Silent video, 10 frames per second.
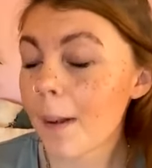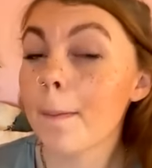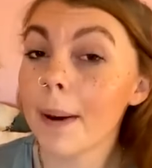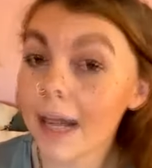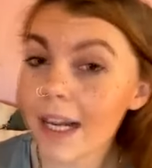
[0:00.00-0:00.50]

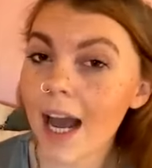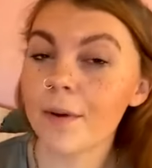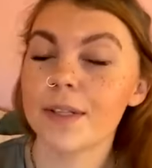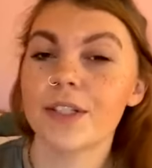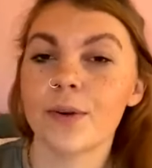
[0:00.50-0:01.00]
but I
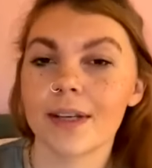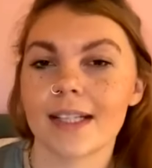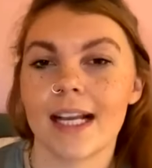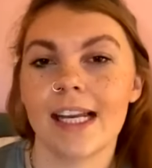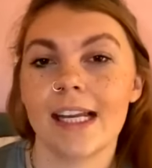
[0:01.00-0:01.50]
was so
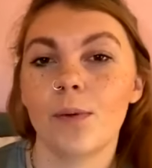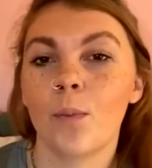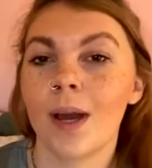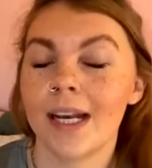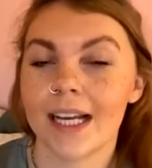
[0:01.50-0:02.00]
excited
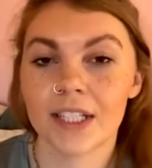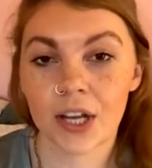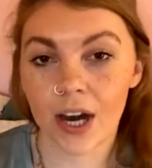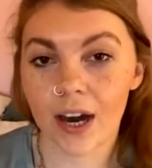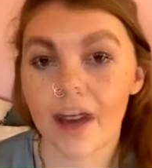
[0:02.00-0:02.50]
when I
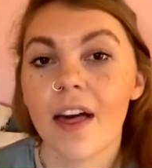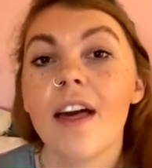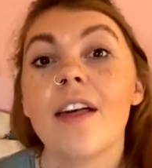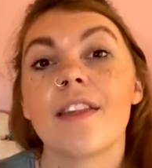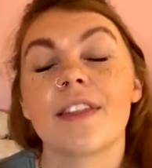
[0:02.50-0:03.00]
saw
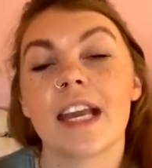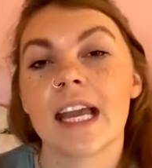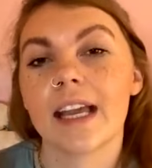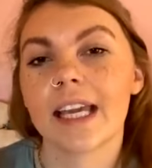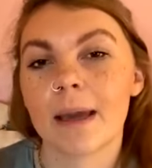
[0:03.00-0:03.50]
that
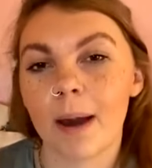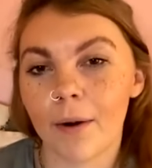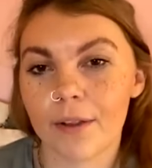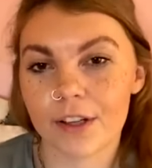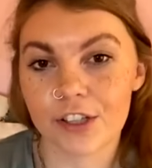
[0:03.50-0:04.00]
they came
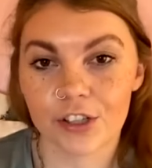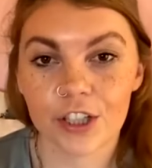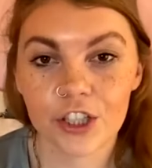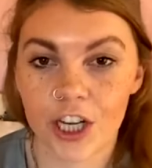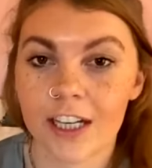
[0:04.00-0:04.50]
out with a
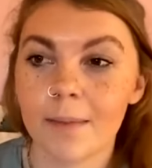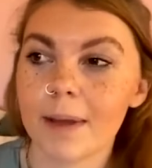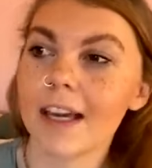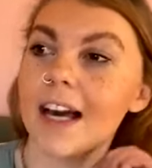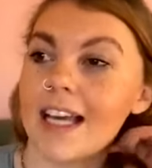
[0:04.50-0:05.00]
detergent
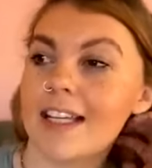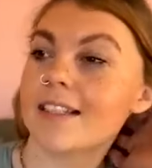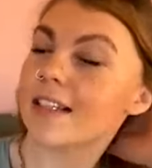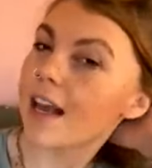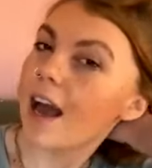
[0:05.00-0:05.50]
because
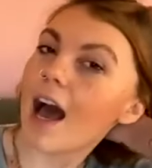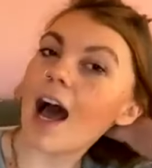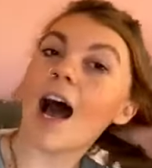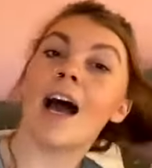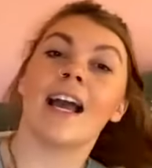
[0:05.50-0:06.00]

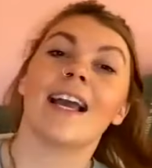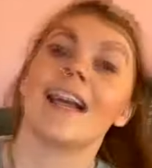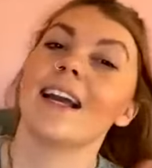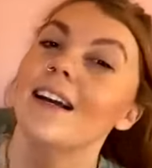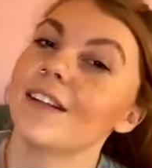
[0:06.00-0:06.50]

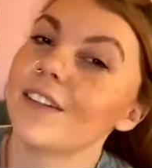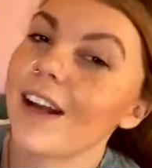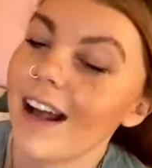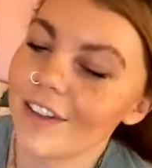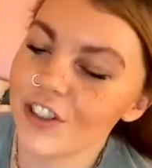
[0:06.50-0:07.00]
I
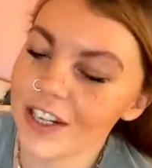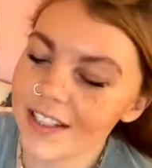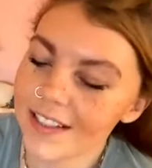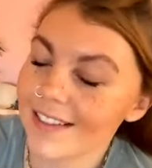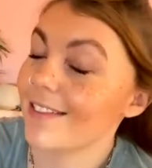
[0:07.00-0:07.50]

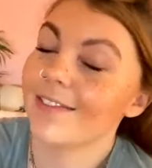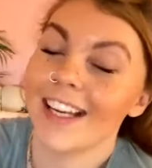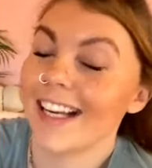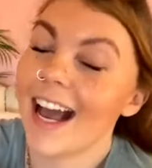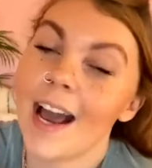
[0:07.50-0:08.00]
just
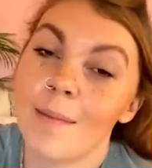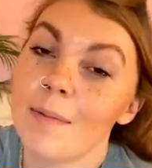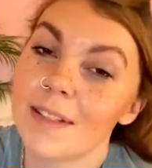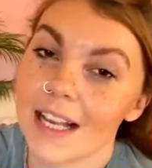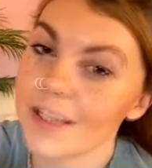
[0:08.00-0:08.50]
like, I'm
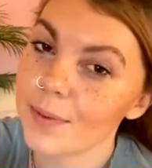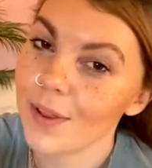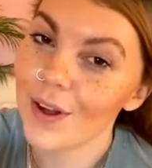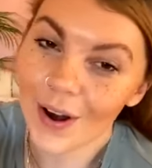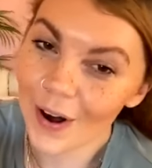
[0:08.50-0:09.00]
obsessed
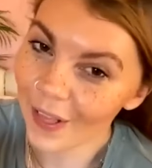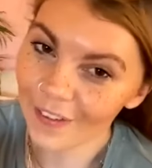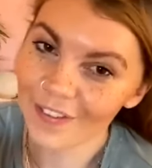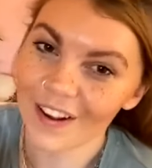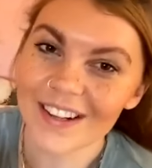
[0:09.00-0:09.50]
with all
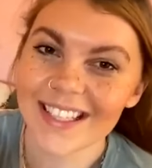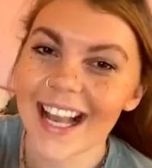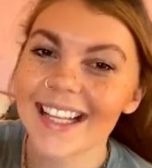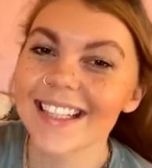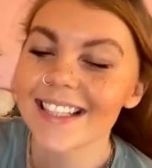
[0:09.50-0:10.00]
of their
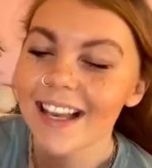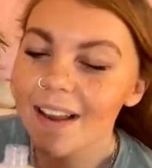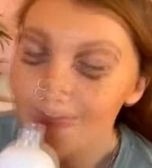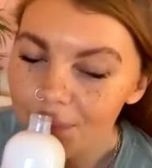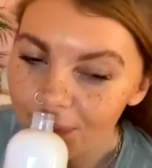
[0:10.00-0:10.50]
scents.
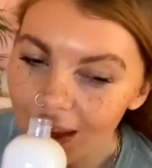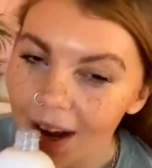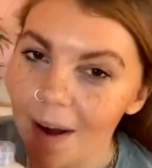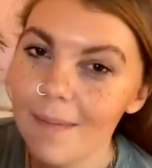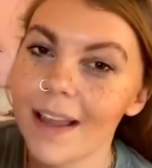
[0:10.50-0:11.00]

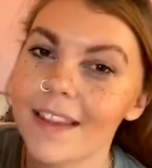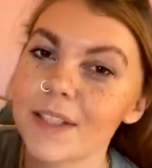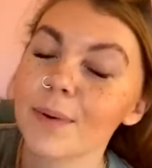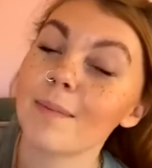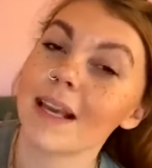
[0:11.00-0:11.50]
Um, and
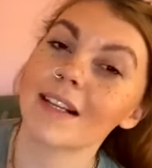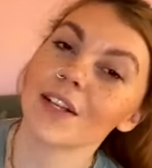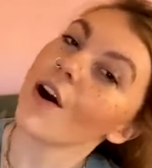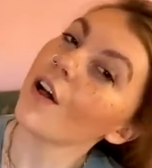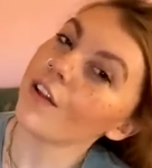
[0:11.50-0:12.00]
this one makes
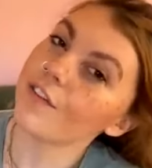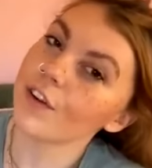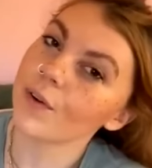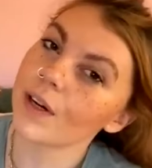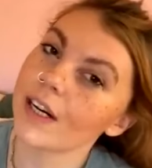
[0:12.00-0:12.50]
all of
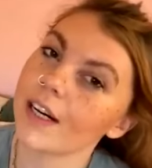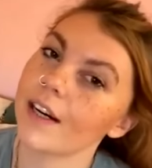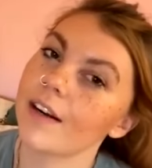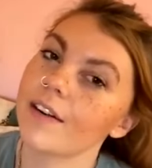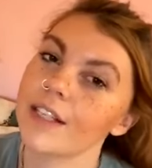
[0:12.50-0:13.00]

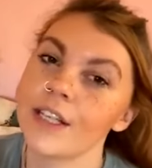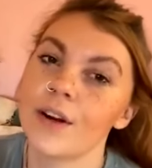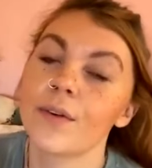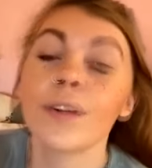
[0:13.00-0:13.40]
your, you know,